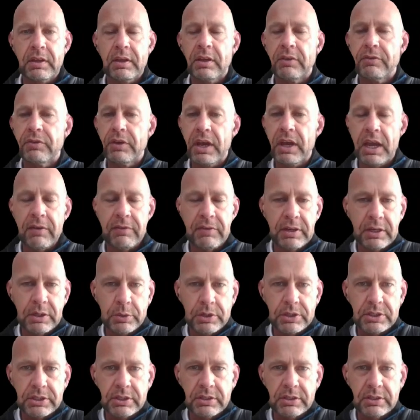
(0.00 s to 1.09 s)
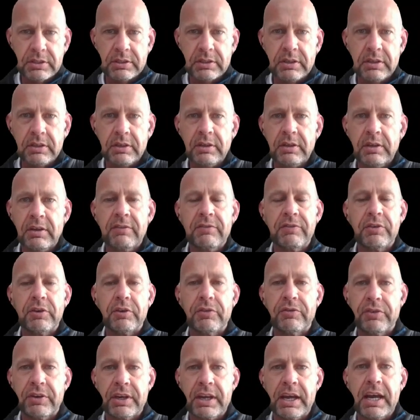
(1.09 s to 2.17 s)
If you have any questions, feel
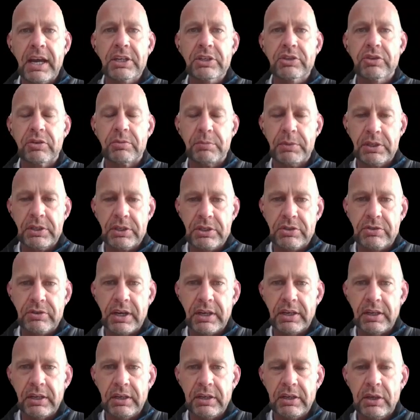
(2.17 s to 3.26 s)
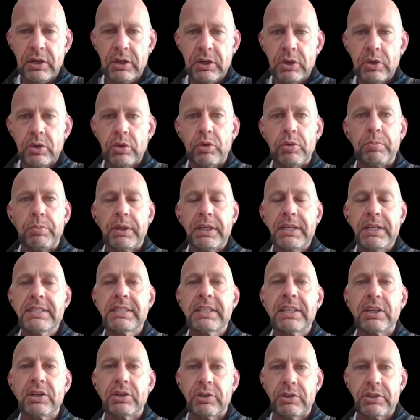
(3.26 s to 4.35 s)
free to ask your administrator or please
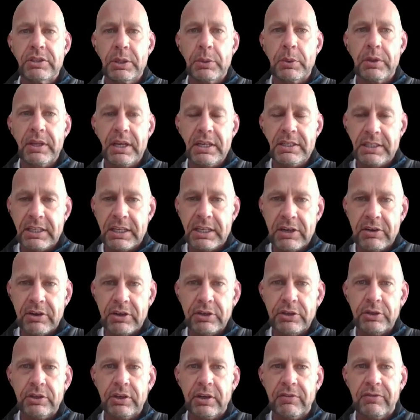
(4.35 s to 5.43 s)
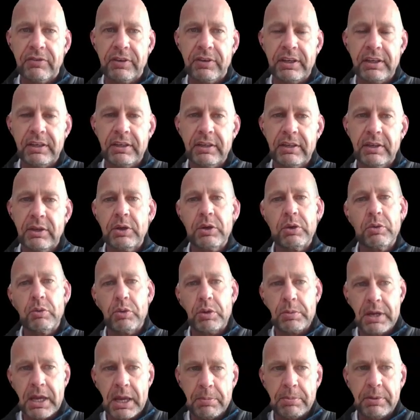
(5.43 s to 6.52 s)
get in contact with us here at Yugo Fleet.
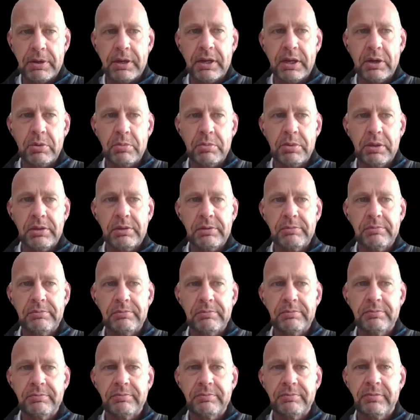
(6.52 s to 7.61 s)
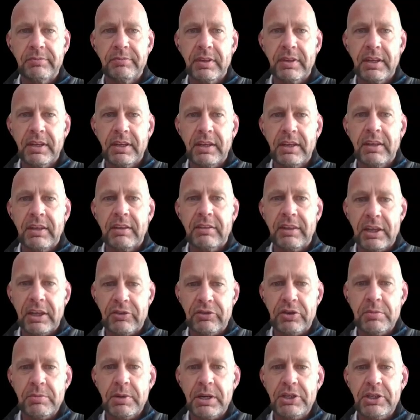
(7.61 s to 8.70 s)
We'll be happy to help. Thanks
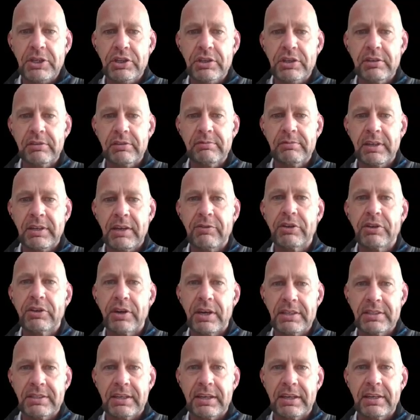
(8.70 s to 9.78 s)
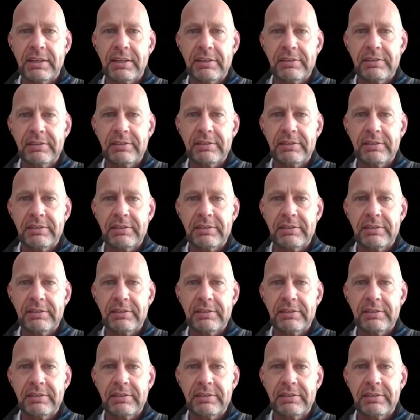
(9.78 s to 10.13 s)
very much. Have a great day.